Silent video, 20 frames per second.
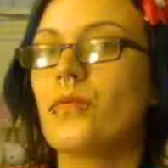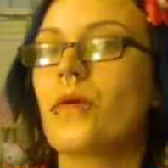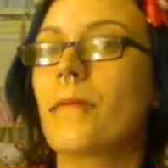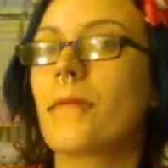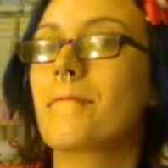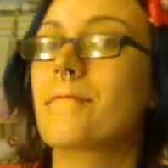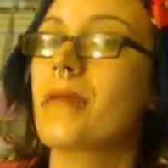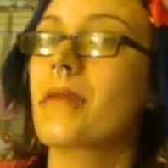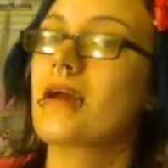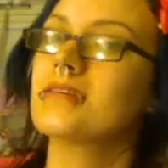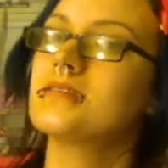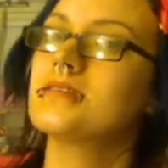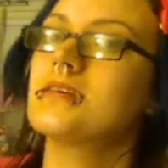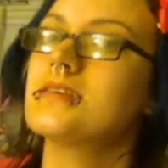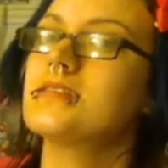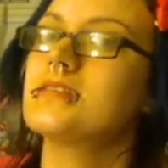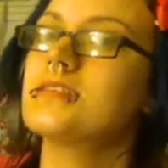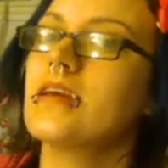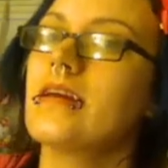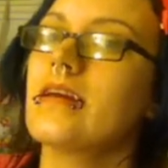what Bad
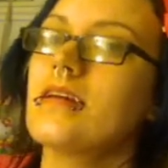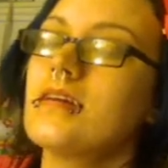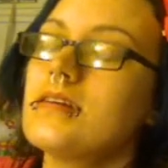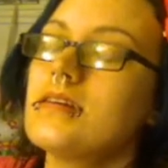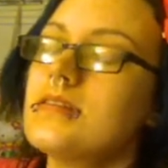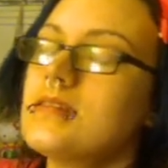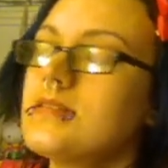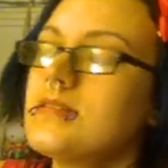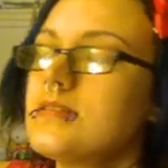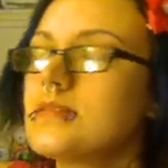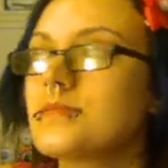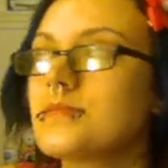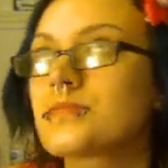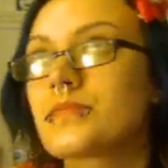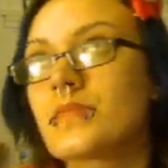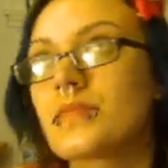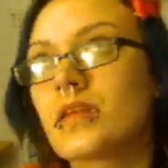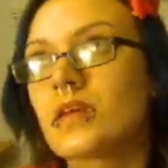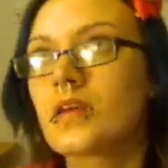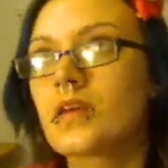Touch Day is?
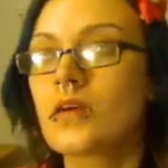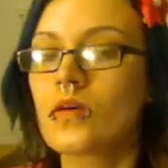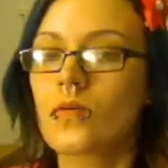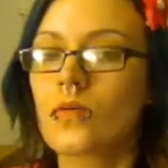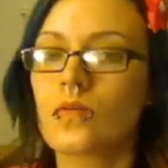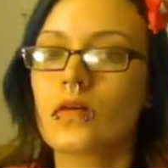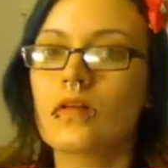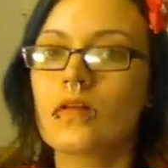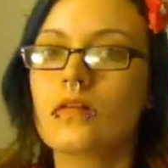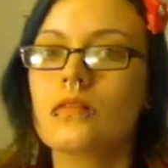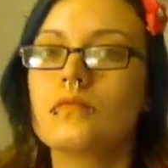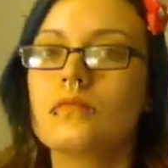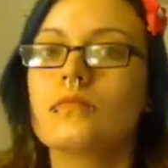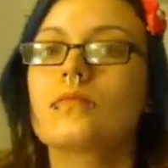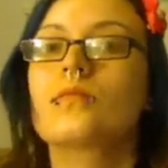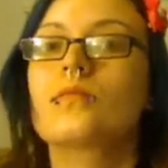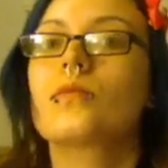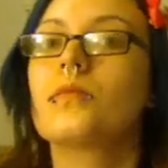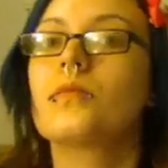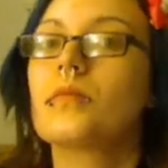Well,
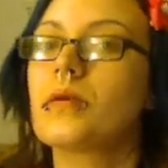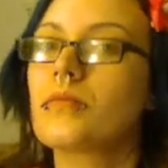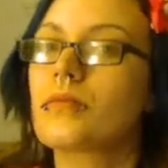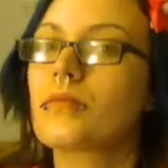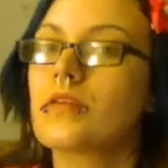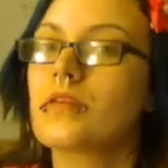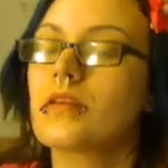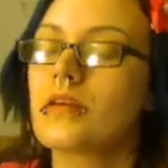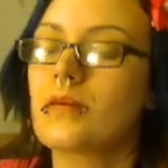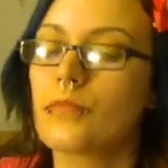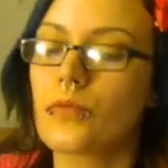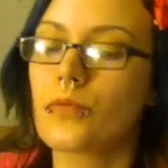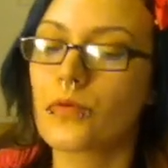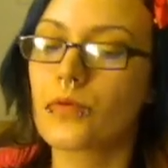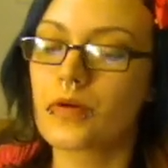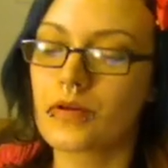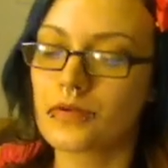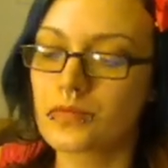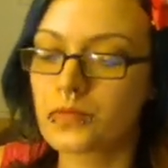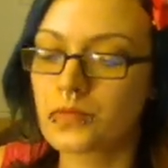when me and Brittany get
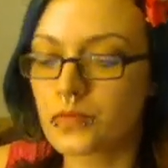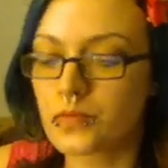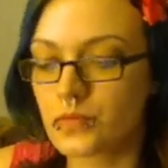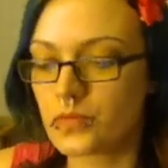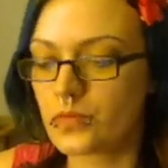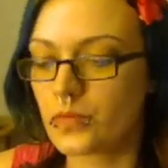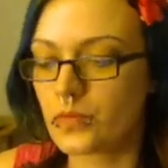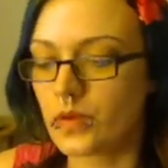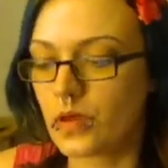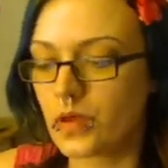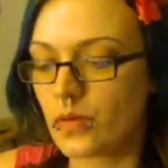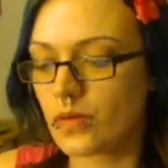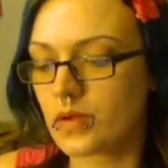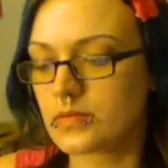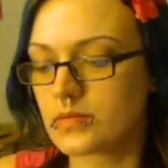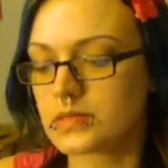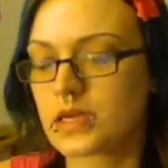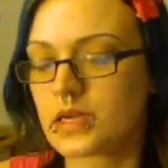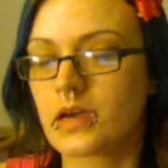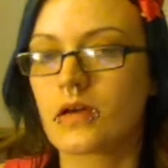bored, we go
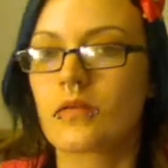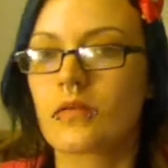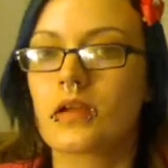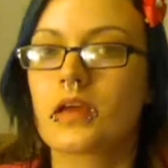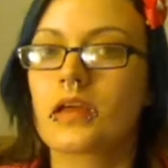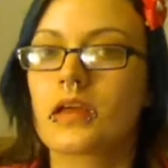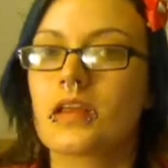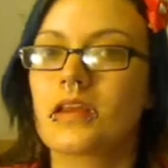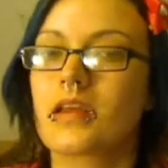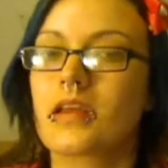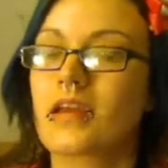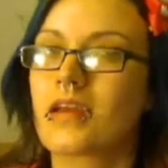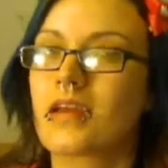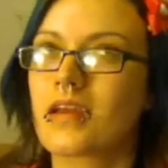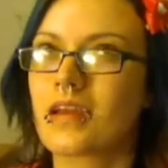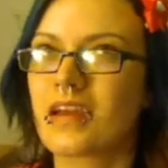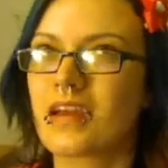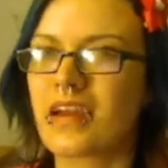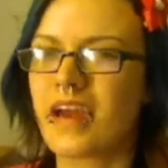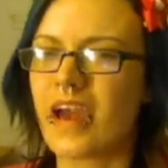around town and
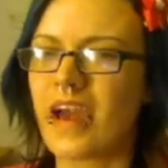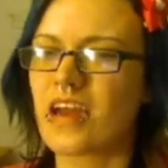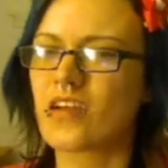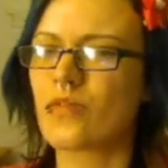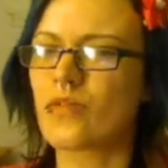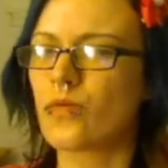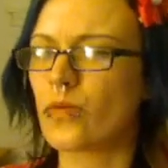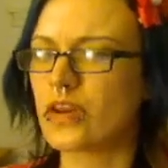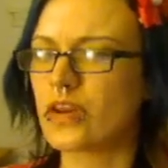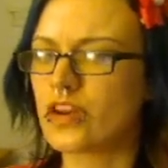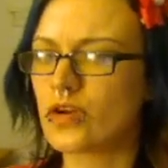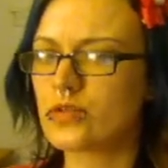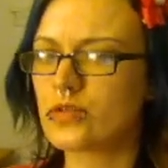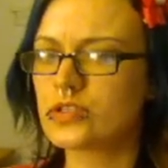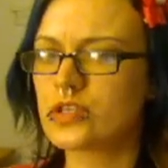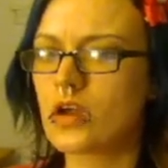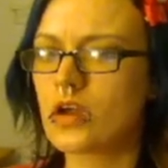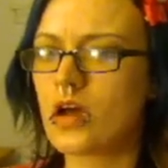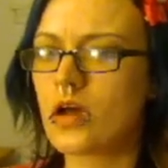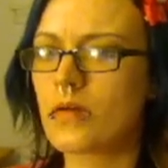kind of window
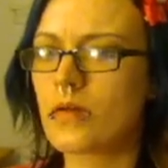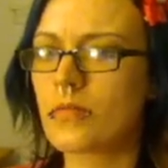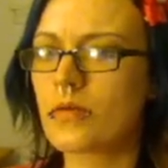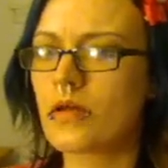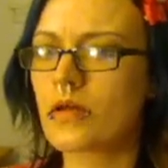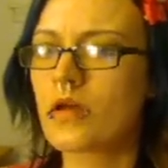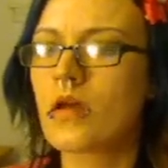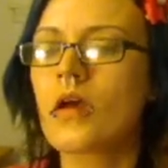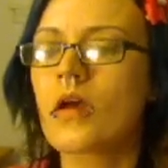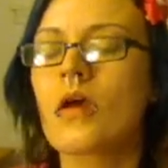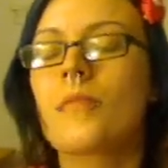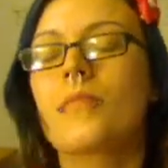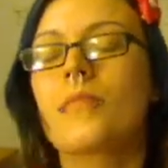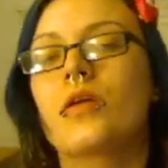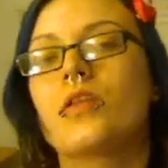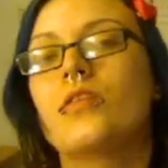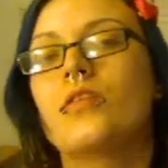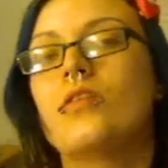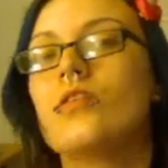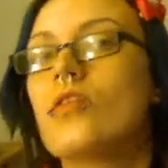shop.
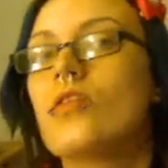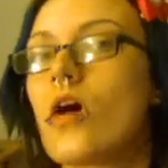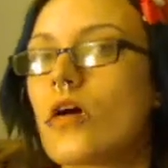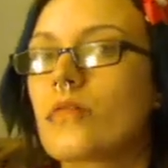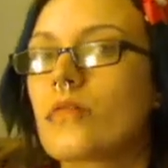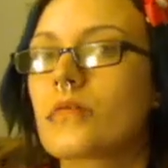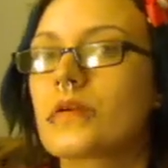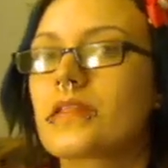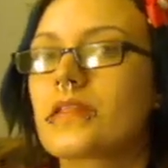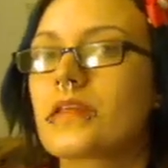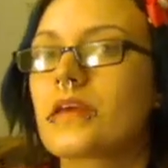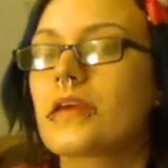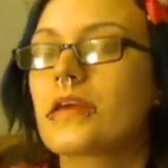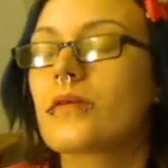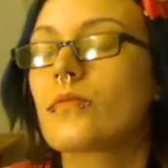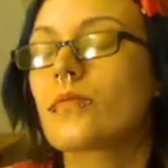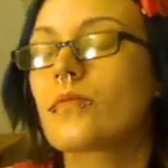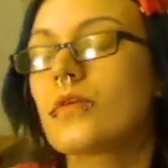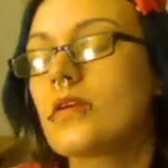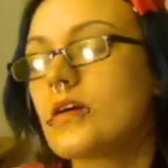Not really.
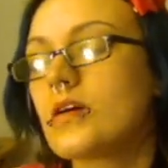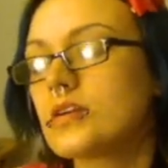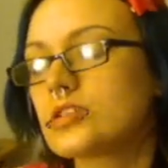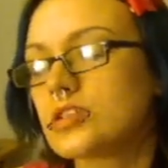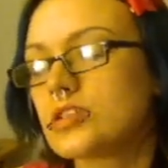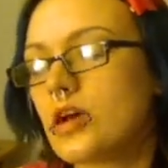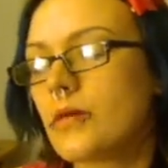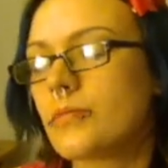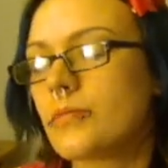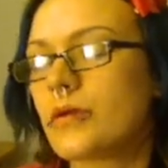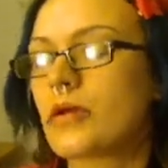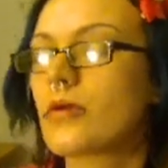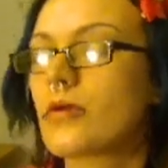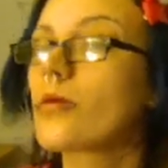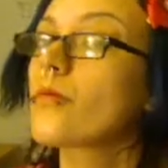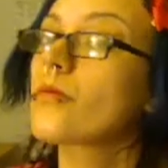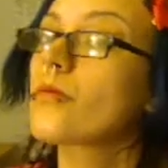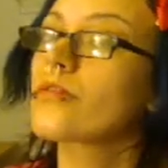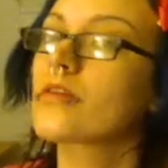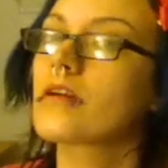We're not shopping.
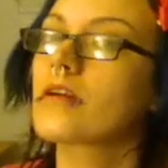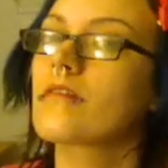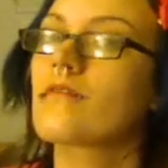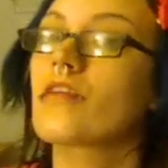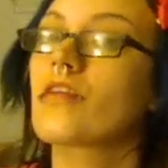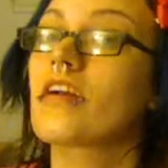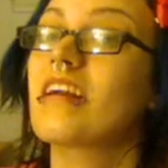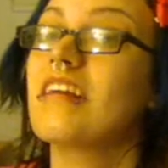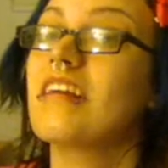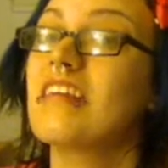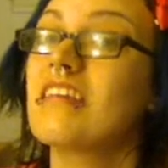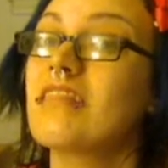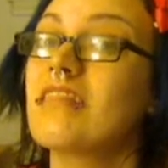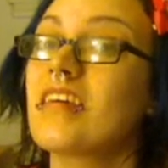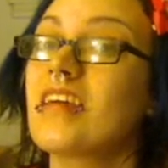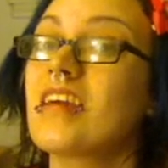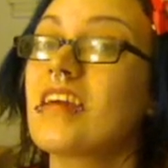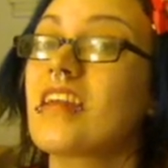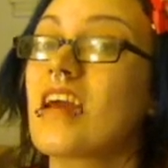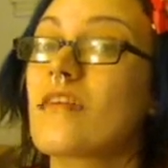We're looking for
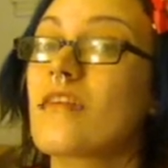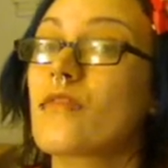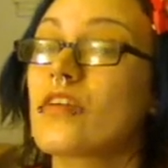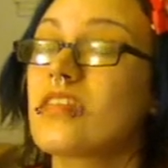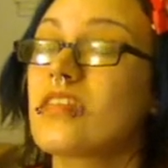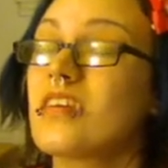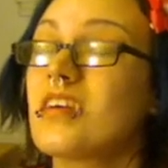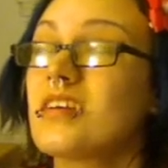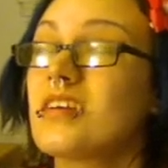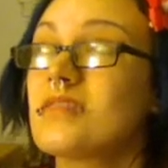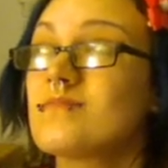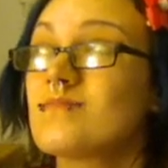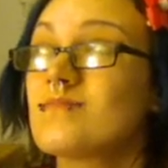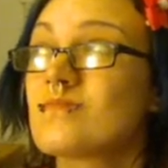anything and everything